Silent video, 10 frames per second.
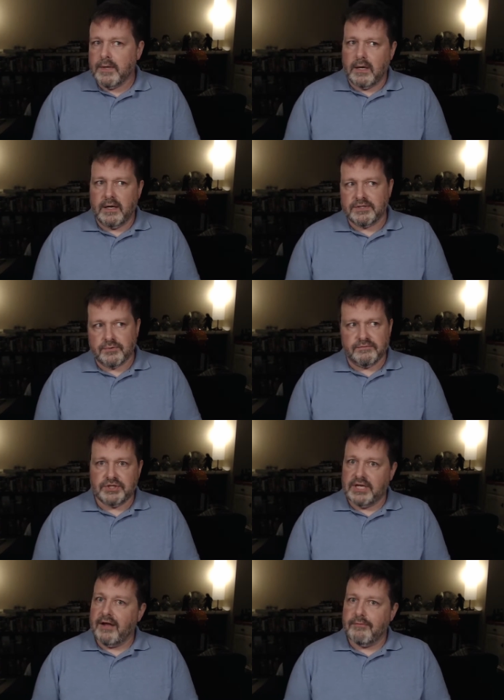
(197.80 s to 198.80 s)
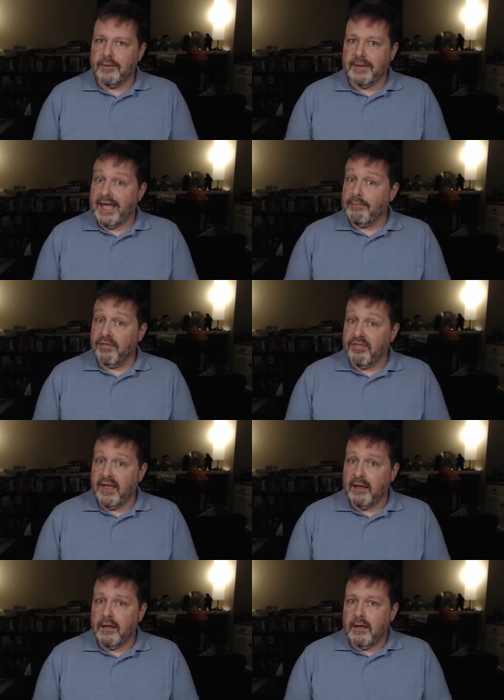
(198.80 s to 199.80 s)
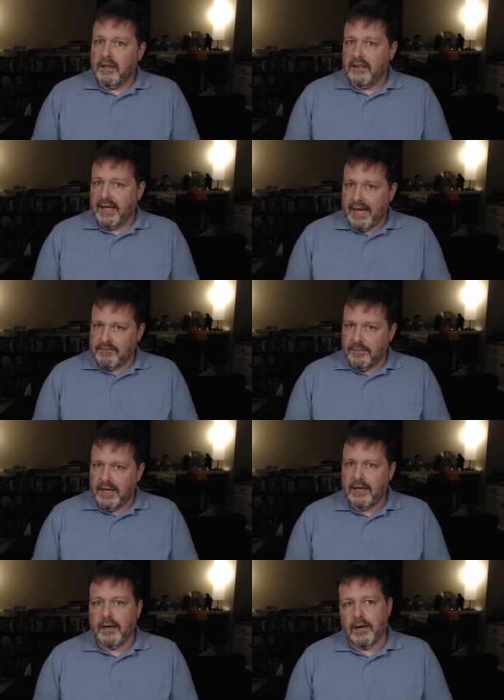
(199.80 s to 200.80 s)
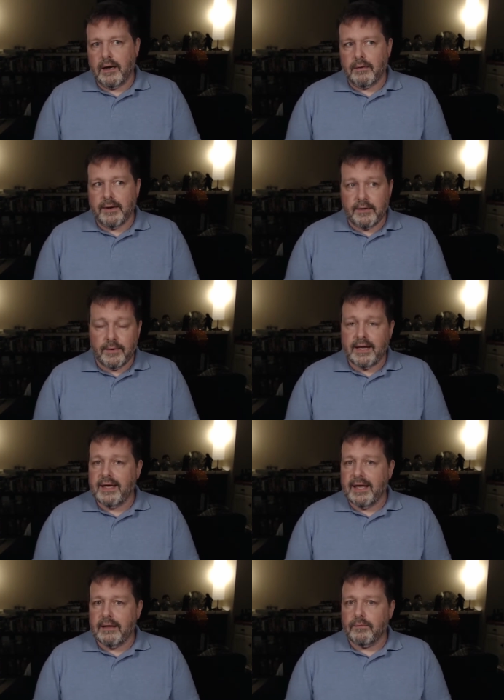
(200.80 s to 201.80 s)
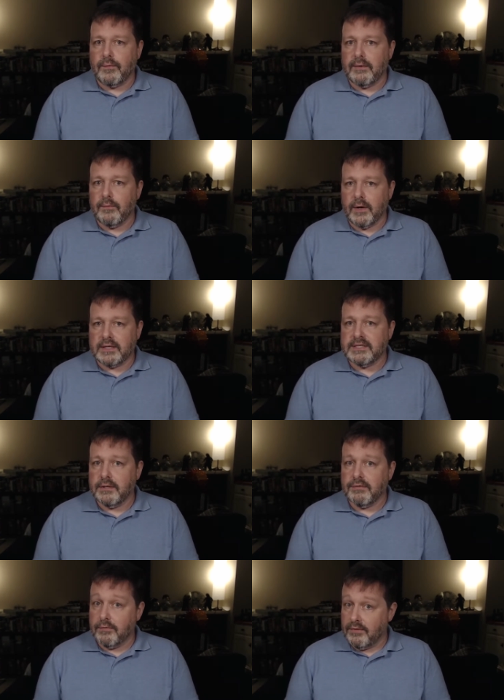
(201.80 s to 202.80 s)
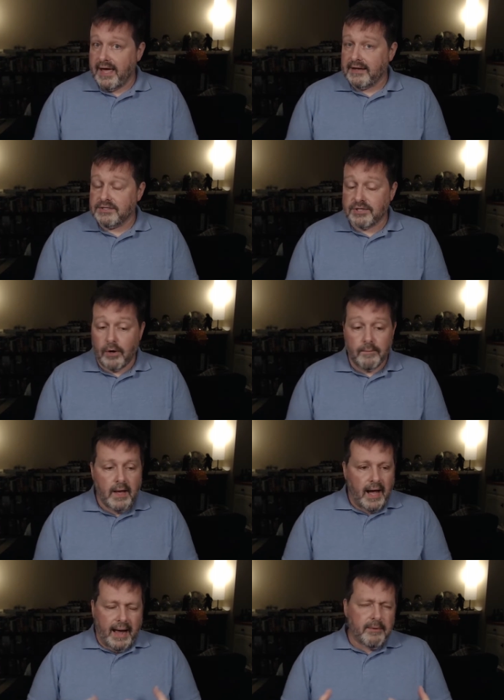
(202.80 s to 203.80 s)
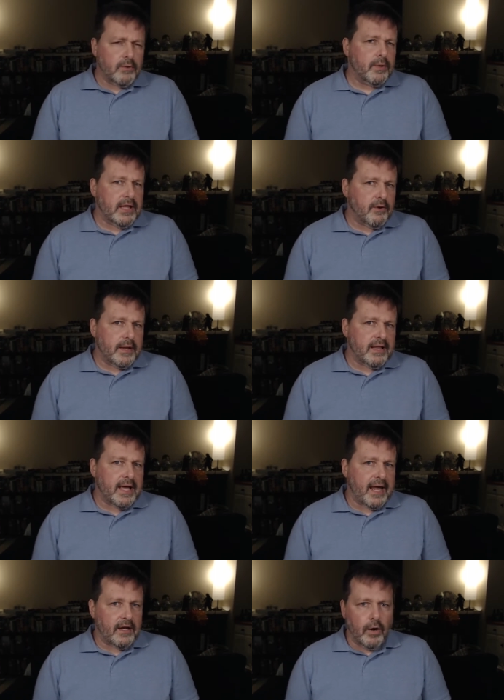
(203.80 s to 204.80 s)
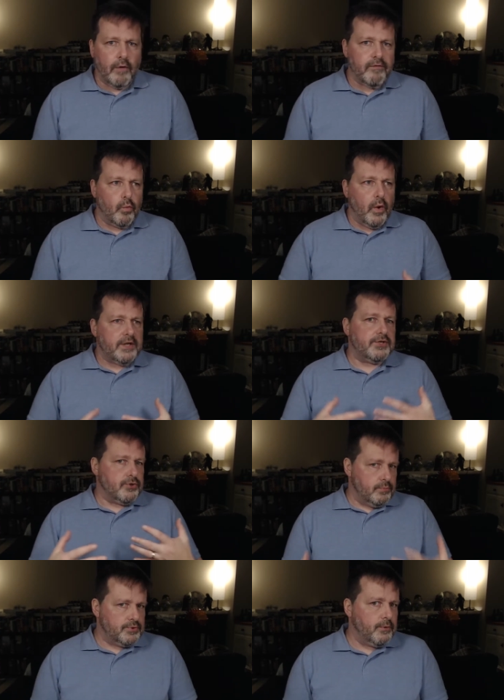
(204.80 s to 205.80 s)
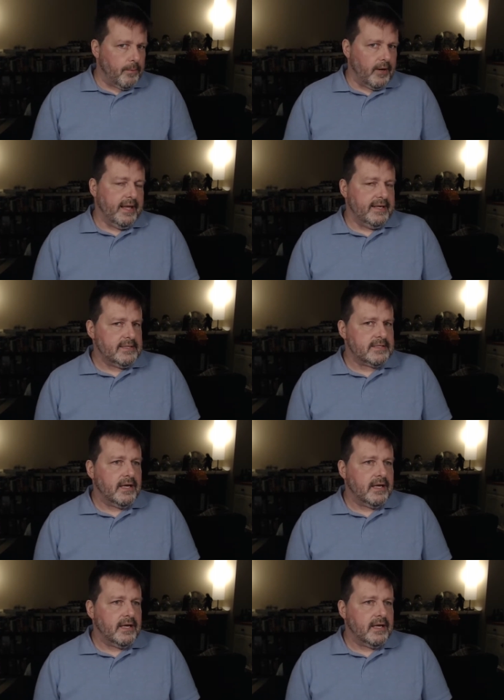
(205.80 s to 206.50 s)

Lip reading: sort of genre became a thing, they came to me right away, and we worked through that. So I'm going to really quickly kind of go over what Doomtrooper is.